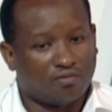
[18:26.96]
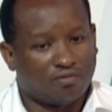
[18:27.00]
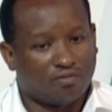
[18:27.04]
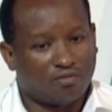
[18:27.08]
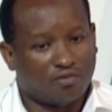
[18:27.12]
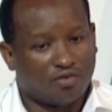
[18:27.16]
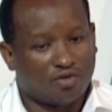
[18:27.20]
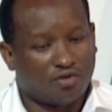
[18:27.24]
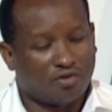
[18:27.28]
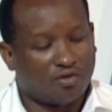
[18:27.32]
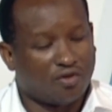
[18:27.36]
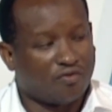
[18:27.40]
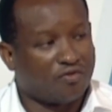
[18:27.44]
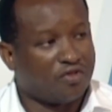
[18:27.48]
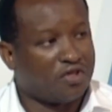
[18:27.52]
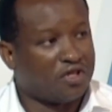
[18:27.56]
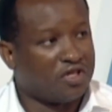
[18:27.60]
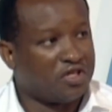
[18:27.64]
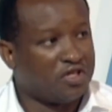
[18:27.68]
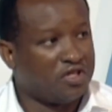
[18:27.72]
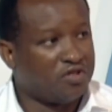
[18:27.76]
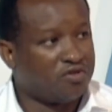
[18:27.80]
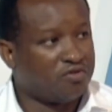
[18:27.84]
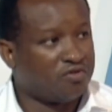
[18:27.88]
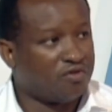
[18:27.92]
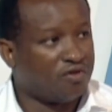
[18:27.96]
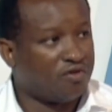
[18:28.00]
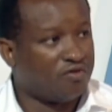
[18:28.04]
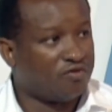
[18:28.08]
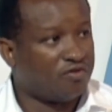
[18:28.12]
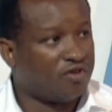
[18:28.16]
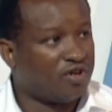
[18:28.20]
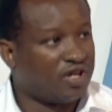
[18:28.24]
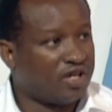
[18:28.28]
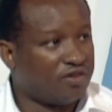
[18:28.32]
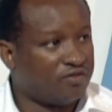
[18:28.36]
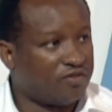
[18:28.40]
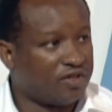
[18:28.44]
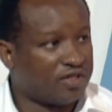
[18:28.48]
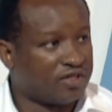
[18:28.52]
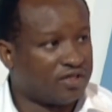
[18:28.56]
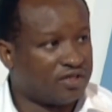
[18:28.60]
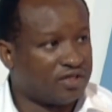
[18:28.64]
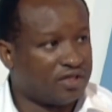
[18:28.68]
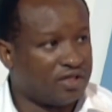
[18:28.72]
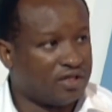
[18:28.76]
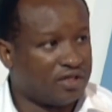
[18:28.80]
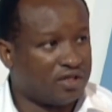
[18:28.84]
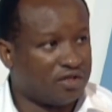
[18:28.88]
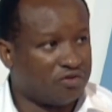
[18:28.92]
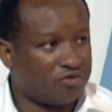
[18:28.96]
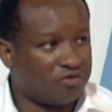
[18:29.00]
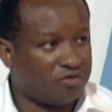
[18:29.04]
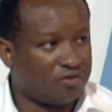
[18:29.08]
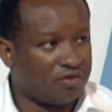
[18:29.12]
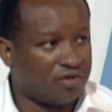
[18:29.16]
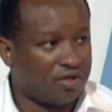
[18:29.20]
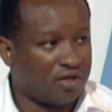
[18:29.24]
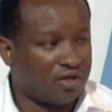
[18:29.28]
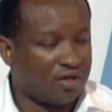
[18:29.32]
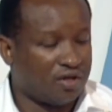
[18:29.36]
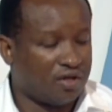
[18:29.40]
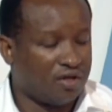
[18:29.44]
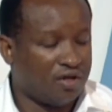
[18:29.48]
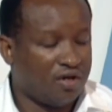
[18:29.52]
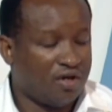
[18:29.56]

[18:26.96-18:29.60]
solve the issue of unvaccinated children.